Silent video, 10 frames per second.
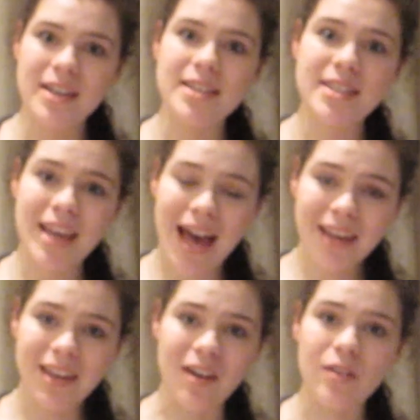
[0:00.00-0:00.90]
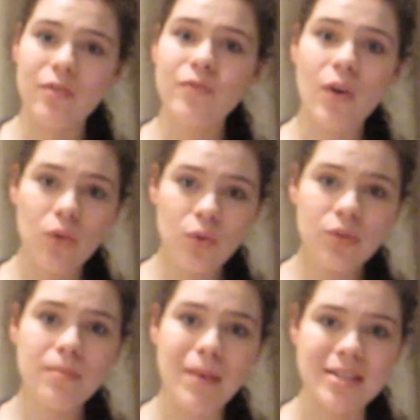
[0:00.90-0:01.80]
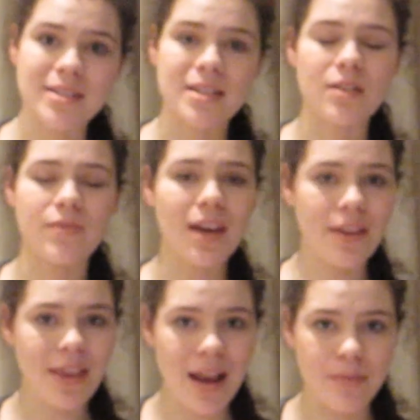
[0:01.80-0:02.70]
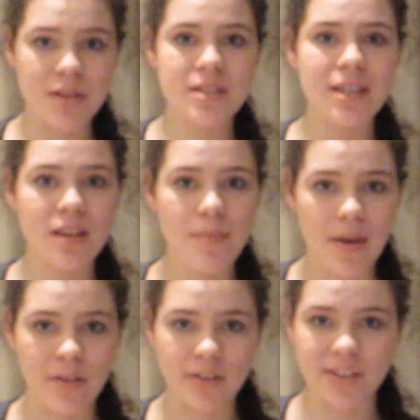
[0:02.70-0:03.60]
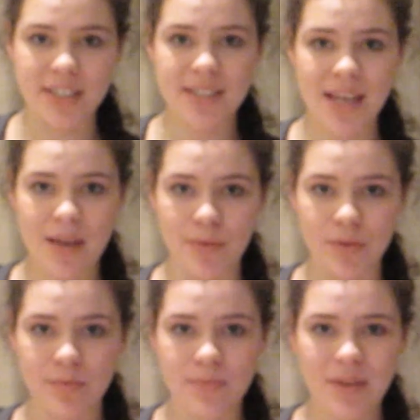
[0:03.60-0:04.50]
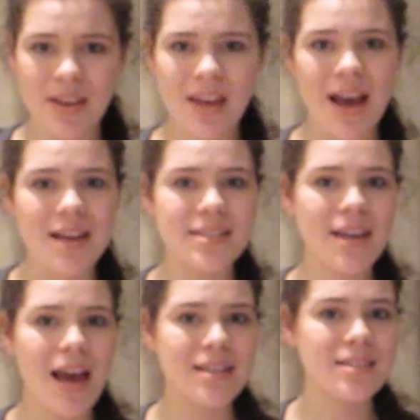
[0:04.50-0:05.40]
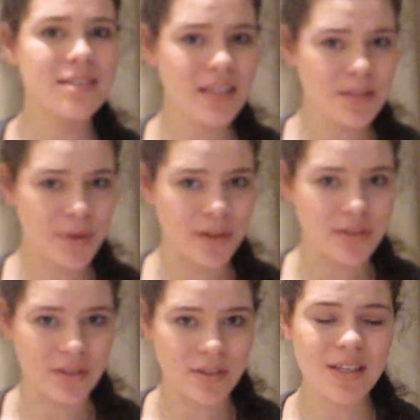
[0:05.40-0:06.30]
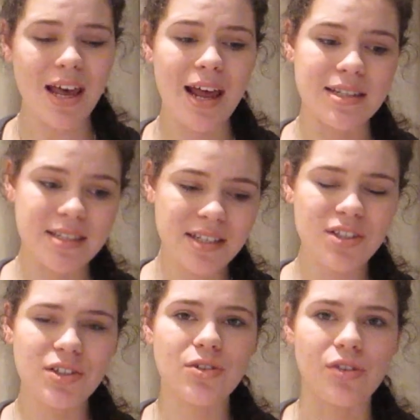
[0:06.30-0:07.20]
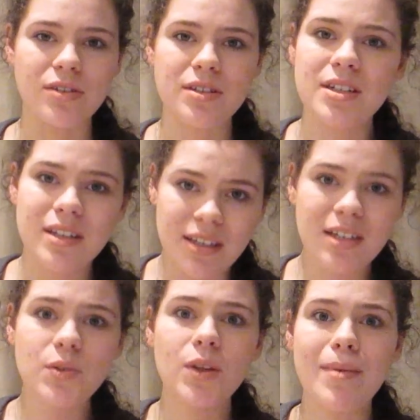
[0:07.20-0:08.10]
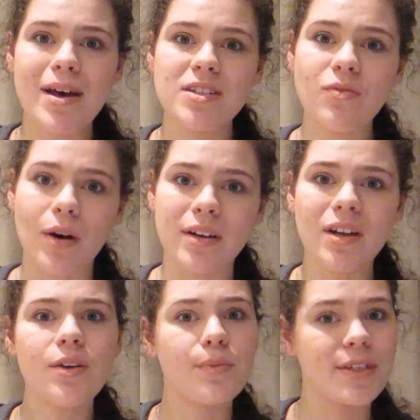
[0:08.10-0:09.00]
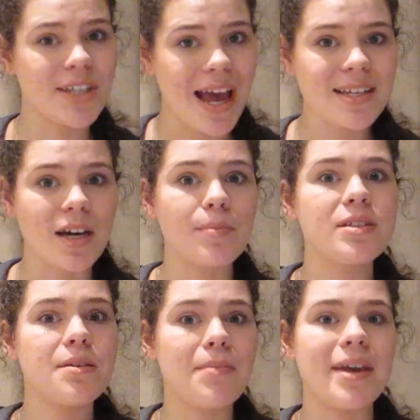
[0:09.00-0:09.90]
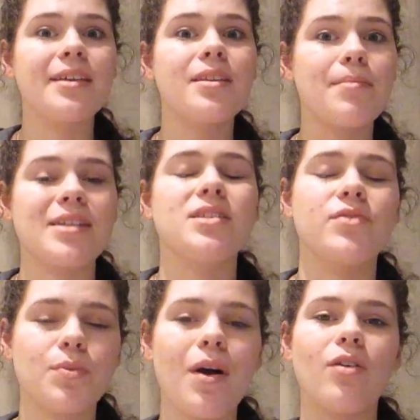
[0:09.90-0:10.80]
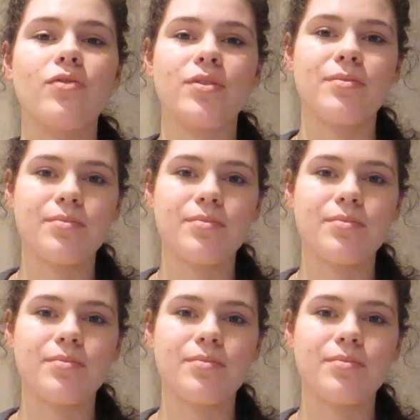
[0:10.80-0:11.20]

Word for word: is the anchor for all the masses of the other elements in the periodic table, as it has six protons and six neutrons, each with a mass of one, which add up to make the mass of twelve.